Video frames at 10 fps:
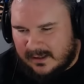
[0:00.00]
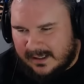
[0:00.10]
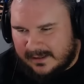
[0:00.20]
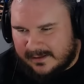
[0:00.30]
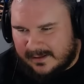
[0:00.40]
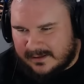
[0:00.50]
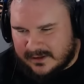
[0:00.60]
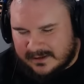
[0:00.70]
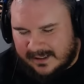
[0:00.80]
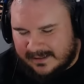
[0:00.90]
And
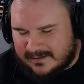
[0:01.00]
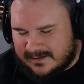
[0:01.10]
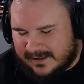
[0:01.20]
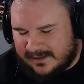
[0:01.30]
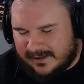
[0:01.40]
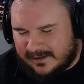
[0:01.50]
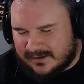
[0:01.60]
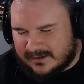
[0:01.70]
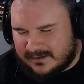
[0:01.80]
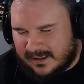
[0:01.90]
just like sitting there
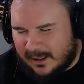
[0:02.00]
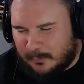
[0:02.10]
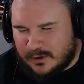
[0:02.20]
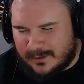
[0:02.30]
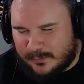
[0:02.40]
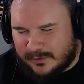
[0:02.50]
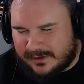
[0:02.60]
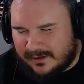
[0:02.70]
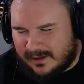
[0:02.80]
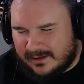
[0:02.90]
just and I'll put some
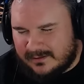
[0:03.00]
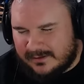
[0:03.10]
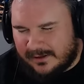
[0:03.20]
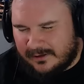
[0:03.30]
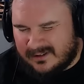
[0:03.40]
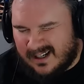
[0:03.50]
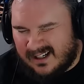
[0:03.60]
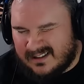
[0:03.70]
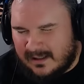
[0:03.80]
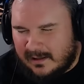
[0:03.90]
music on, you know, kind
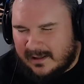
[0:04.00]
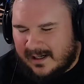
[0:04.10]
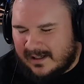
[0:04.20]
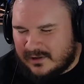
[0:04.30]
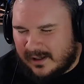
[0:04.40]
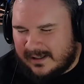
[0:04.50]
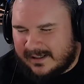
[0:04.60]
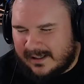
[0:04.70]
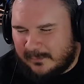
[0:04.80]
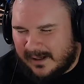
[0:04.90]
of trying to
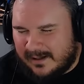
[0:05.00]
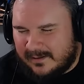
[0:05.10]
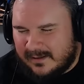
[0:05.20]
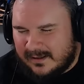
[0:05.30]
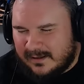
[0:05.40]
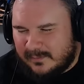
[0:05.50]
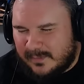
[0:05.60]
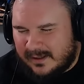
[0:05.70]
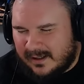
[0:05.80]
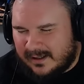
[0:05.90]
get me
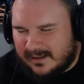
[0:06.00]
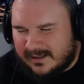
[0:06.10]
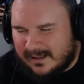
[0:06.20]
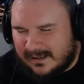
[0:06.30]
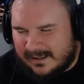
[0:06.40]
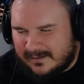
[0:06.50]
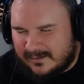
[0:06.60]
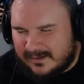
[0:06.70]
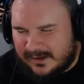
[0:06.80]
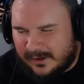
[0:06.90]
kind of like,
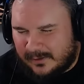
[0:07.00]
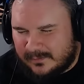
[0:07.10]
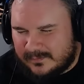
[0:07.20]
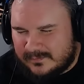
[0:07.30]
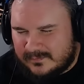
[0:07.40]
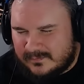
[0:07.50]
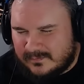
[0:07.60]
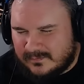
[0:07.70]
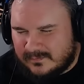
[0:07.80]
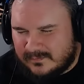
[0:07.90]
you know,
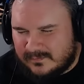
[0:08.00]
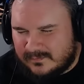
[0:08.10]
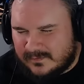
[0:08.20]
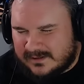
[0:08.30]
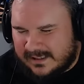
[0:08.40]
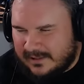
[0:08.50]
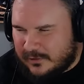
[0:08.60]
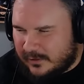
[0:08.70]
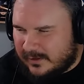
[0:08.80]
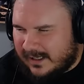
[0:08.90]

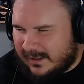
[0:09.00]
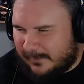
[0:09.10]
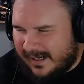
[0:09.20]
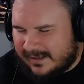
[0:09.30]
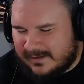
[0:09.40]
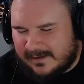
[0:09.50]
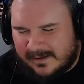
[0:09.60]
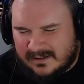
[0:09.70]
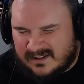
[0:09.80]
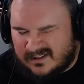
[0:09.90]
centered kind of back into
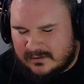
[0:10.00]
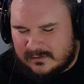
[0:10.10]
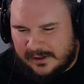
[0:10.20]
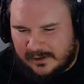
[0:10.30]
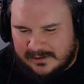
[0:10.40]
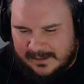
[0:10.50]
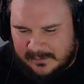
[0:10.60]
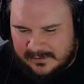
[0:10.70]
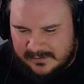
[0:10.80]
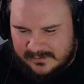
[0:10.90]
things, you know, type
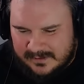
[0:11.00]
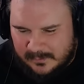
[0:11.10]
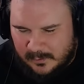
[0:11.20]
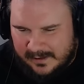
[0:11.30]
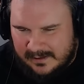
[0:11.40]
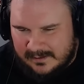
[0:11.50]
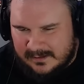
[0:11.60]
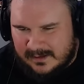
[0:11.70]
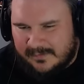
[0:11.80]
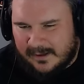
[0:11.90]
of way.
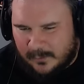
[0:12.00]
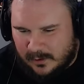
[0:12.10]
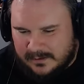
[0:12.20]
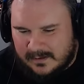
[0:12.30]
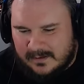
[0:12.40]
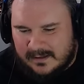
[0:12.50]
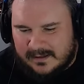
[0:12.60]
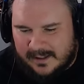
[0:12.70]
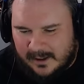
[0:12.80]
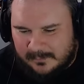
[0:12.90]
And of course,
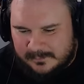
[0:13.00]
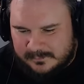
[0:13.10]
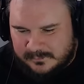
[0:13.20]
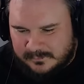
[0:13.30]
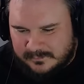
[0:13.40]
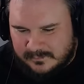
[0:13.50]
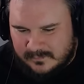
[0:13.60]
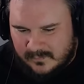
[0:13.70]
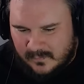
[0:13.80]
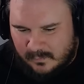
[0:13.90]
get up,
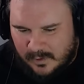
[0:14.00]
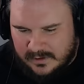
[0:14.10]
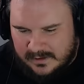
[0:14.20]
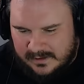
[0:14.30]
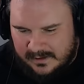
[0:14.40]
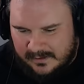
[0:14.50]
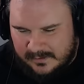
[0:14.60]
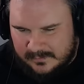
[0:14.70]
brush teeth.